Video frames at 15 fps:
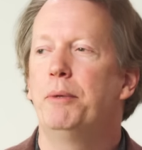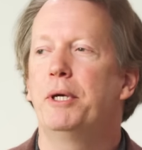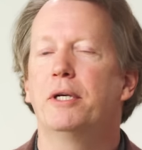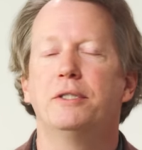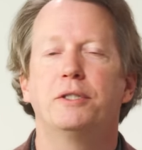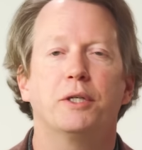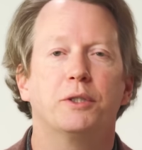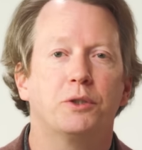
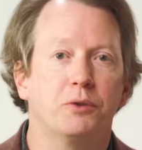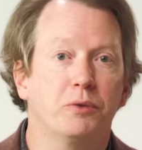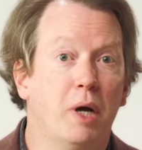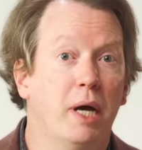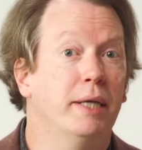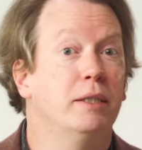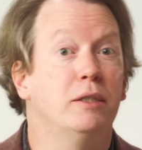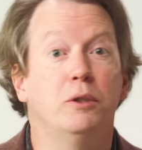because they're
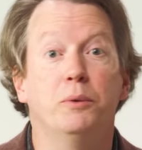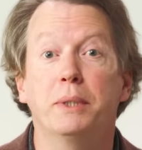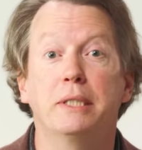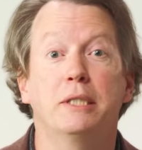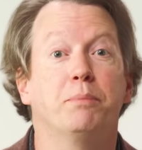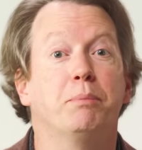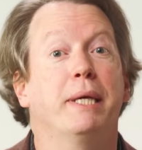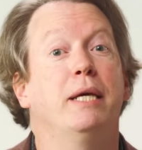trying to
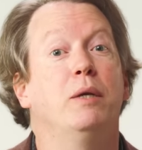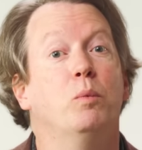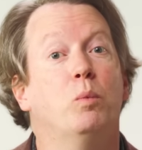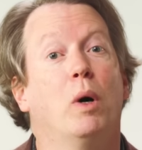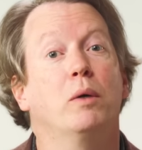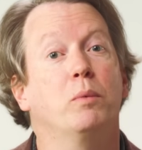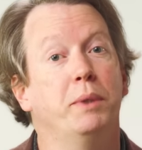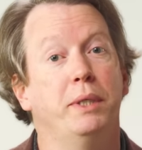explain
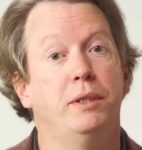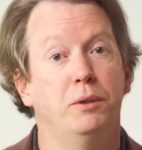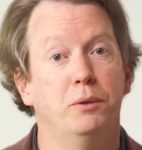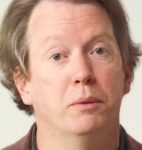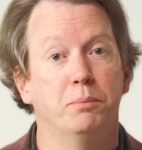what we do